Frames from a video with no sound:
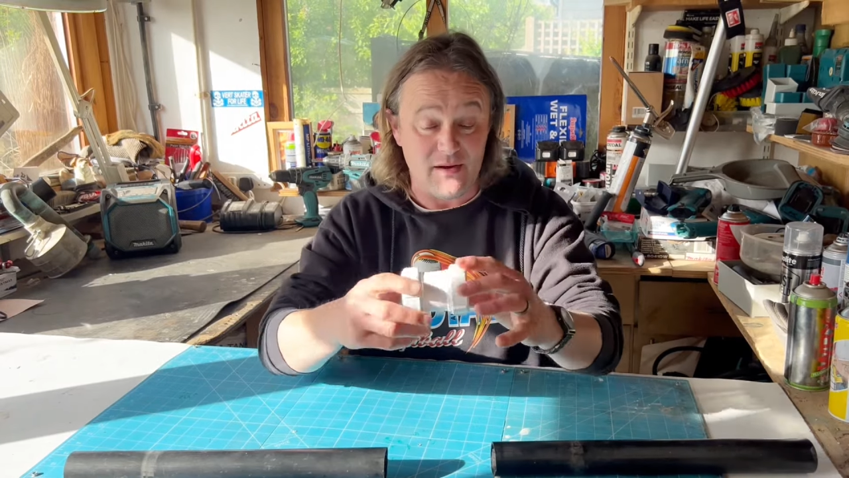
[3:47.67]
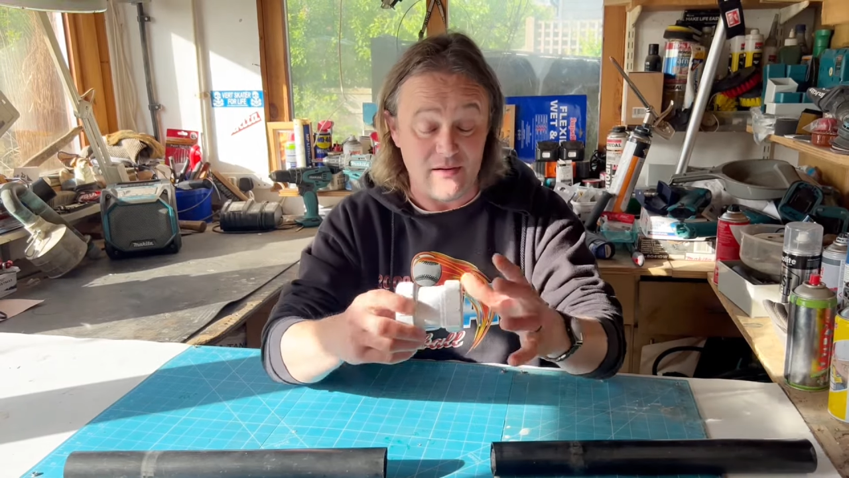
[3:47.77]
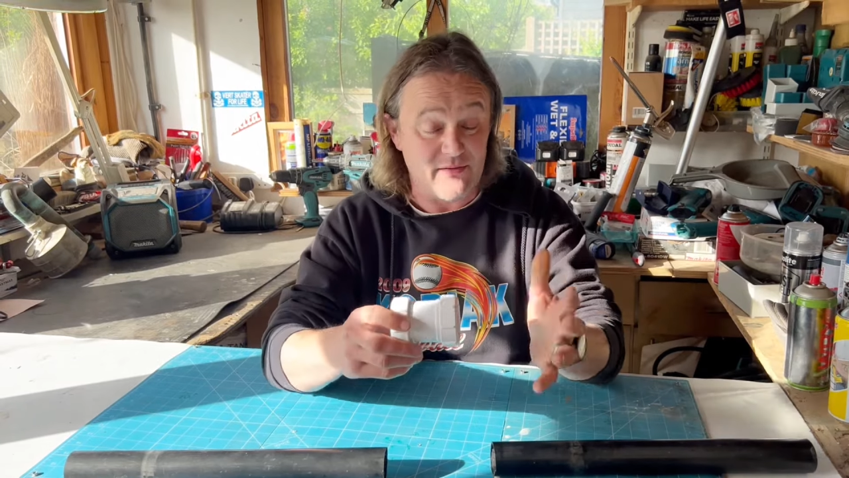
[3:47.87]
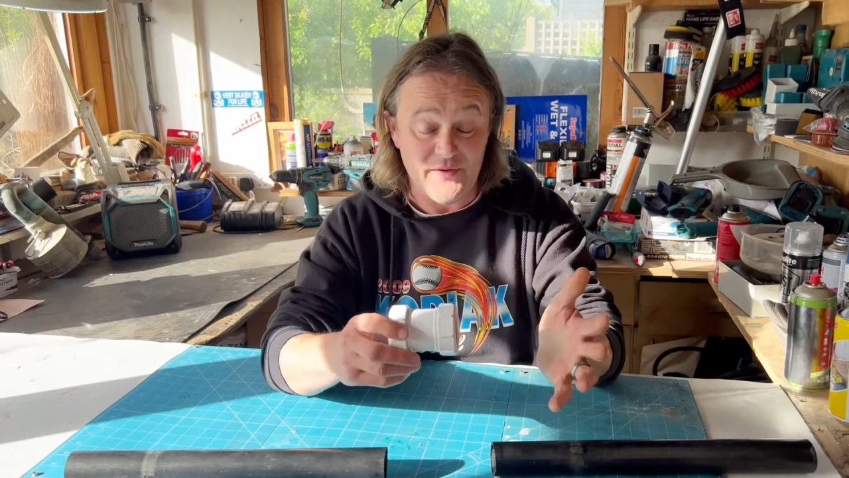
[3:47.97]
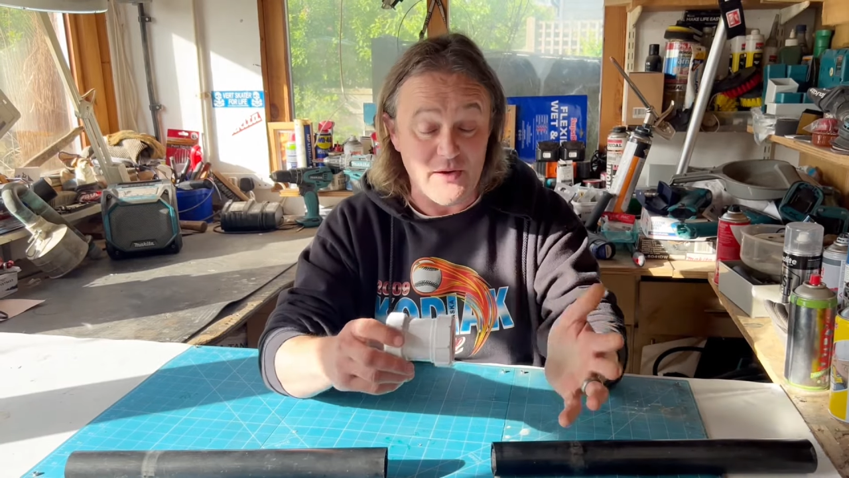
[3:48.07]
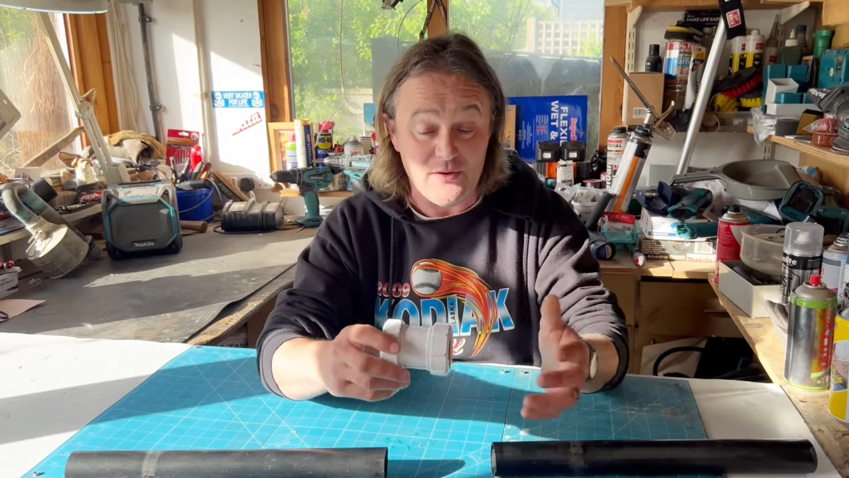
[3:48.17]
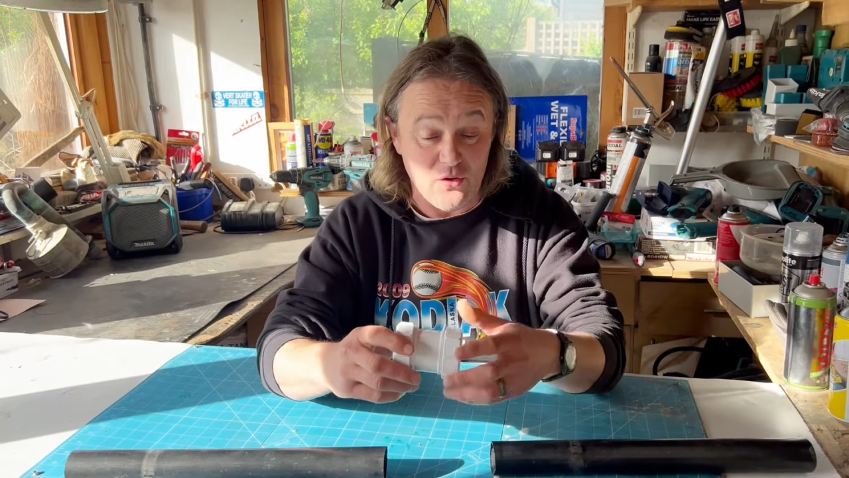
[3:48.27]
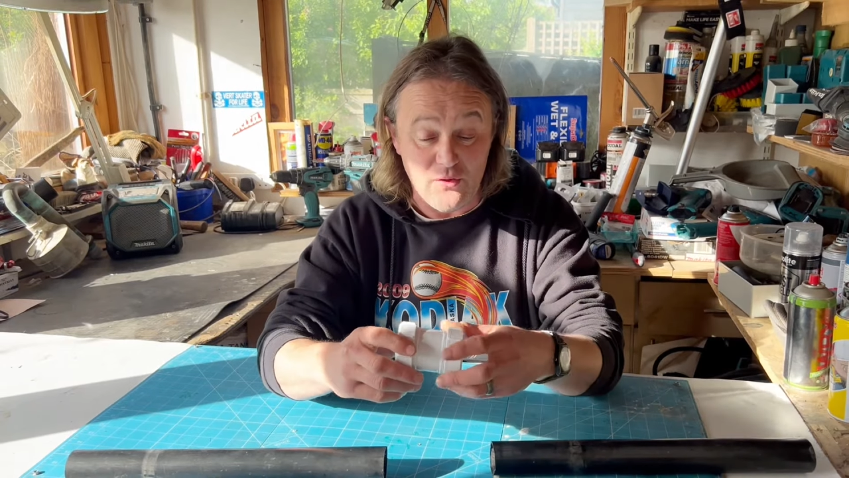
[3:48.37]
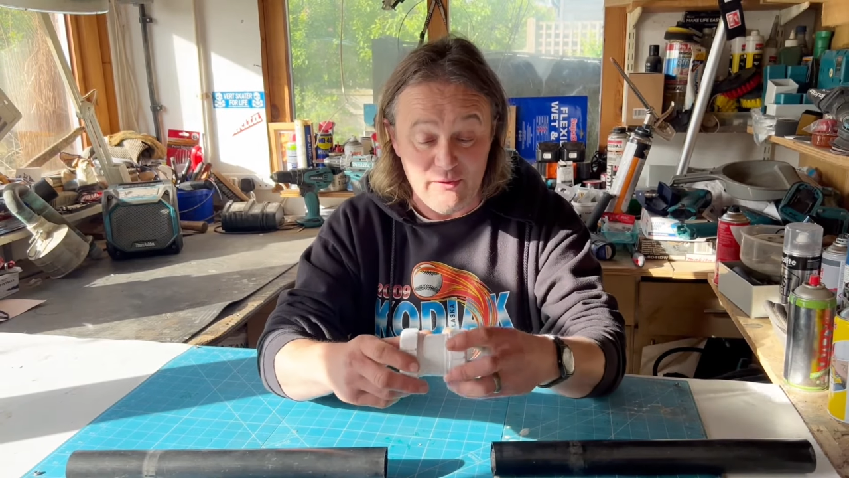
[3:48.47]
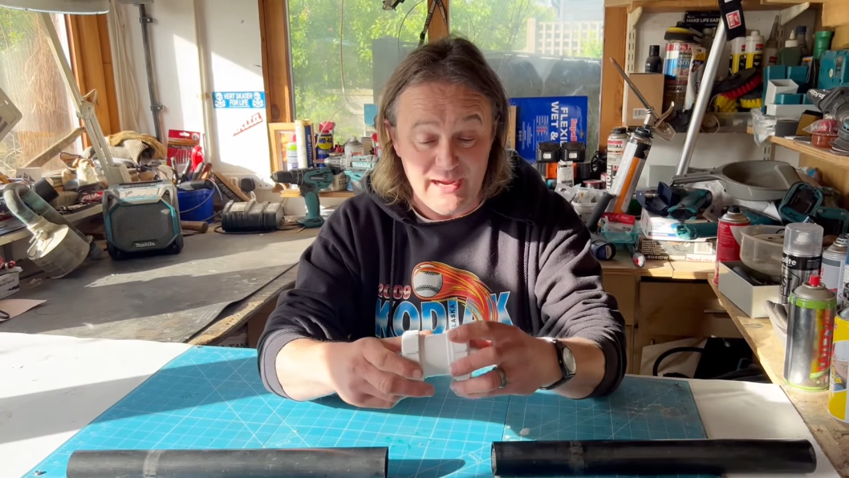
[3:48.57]
a few
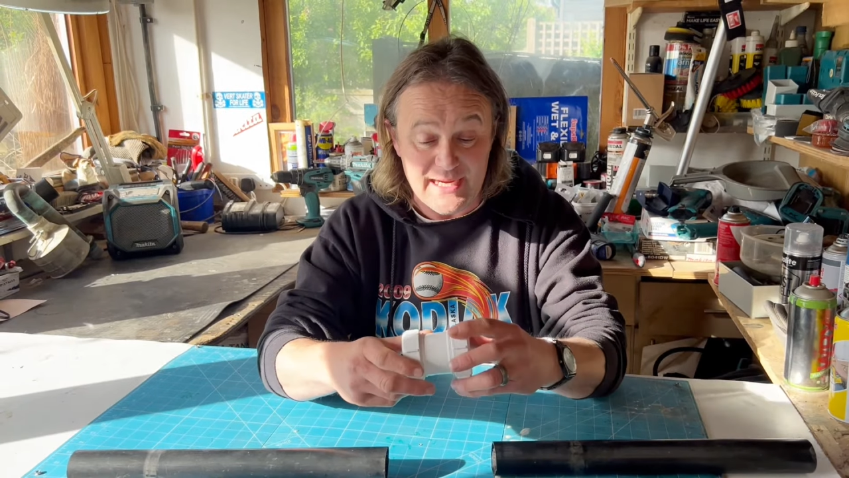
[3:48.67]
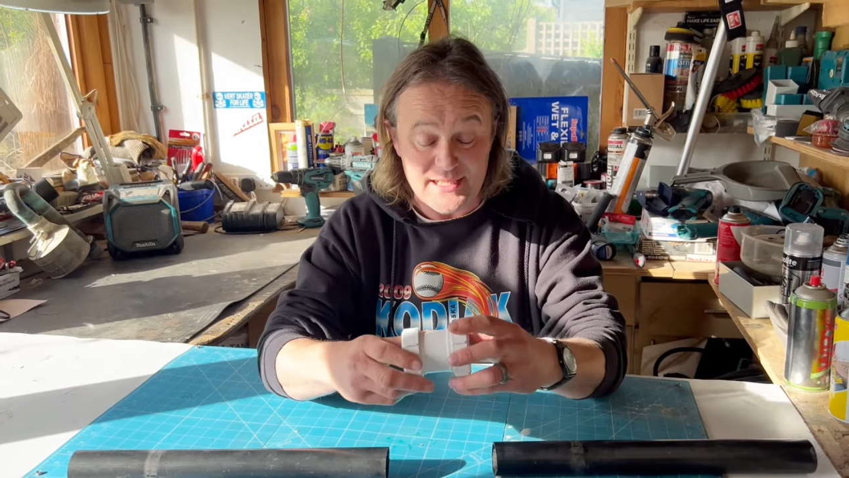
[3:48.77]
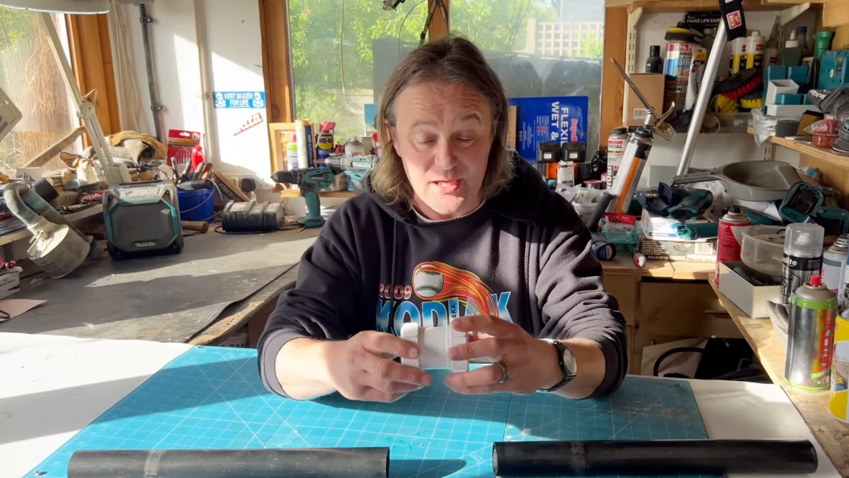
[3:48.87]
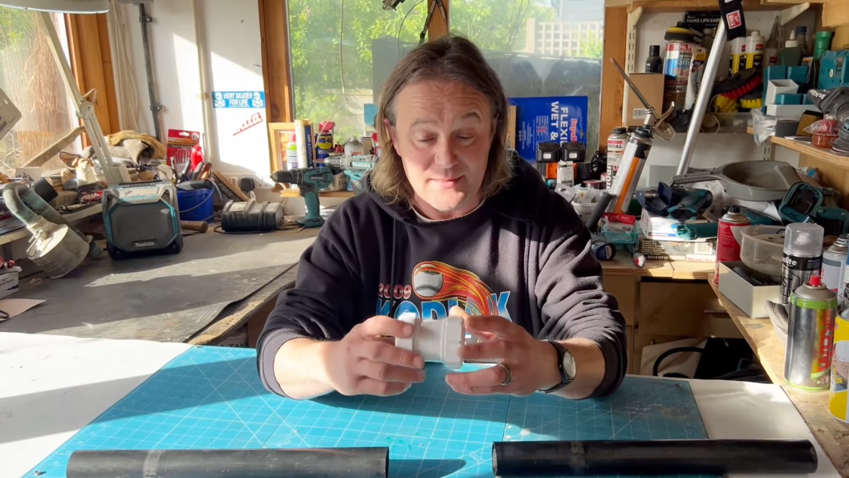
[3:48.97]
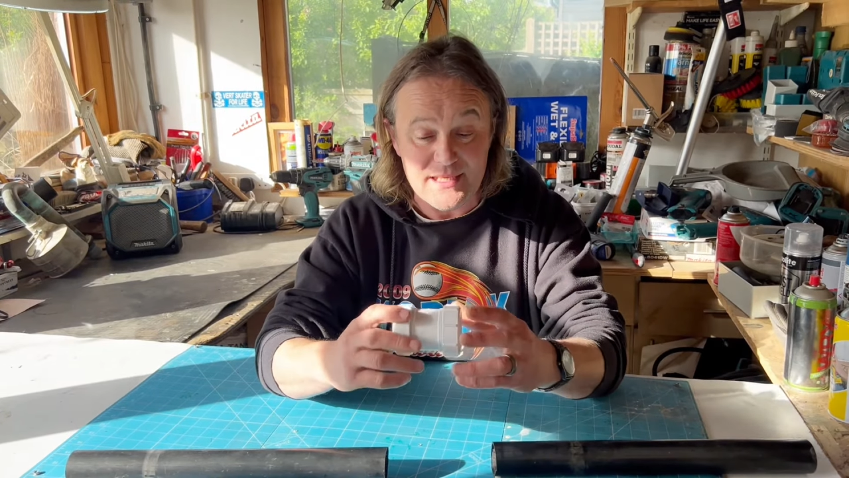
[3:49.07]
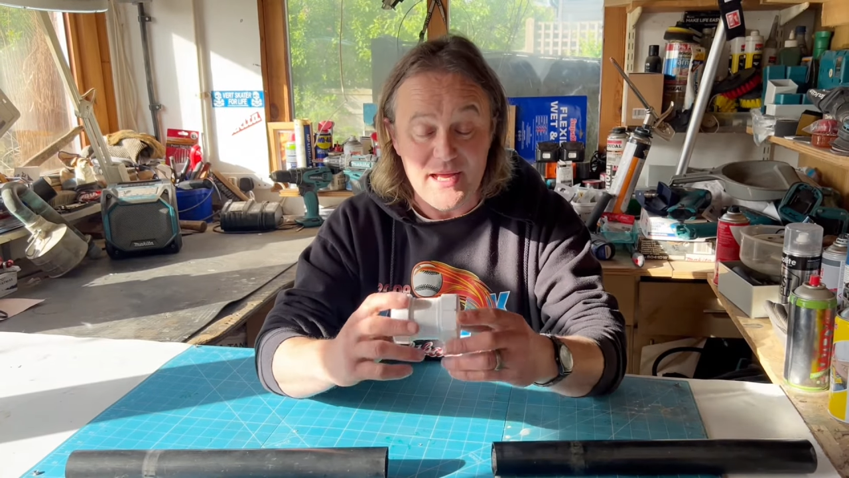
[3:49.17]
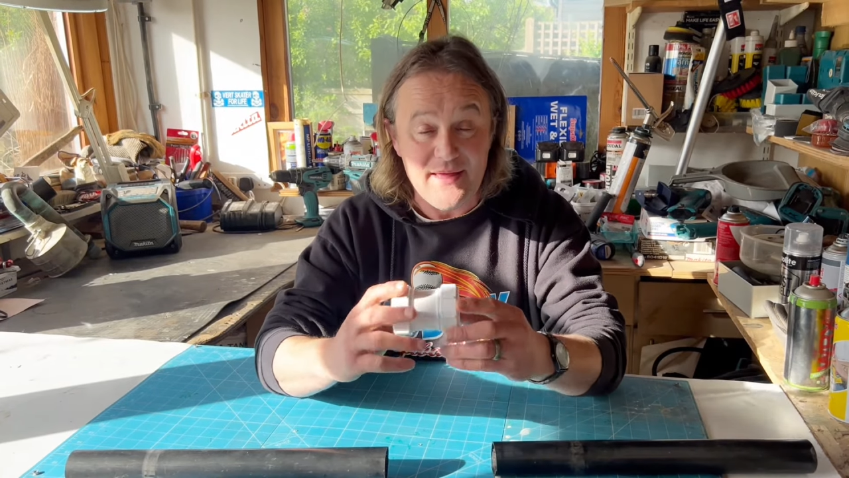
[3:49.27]
other items.